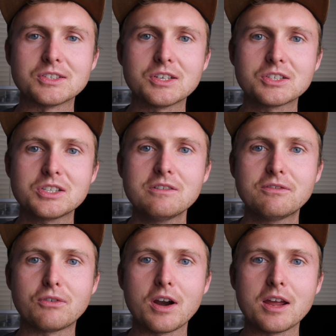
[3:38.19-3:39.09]
60
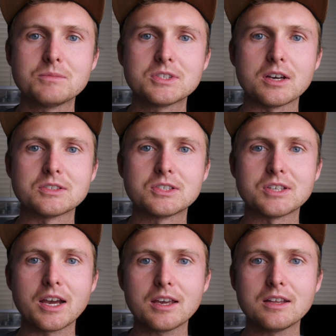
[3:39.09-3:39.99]
frames a
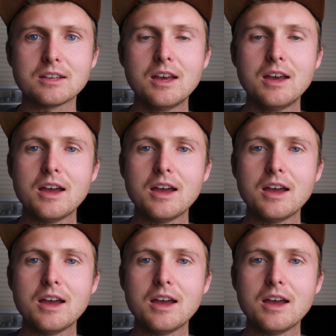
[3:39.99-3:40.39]
second.